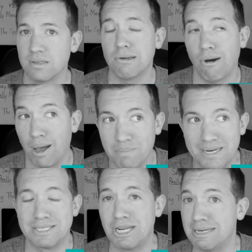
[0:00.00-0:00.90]
So I'm gonna
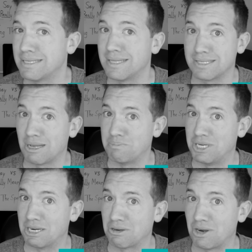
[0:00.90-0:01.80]
change the
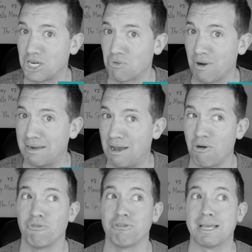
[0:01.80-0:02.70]
subject on you right now.
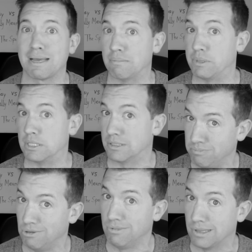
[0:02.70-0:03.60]
Hopefully I can be
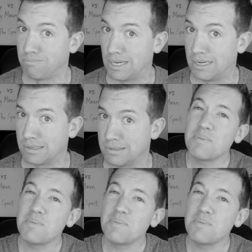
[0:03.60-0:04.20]
smooth about it.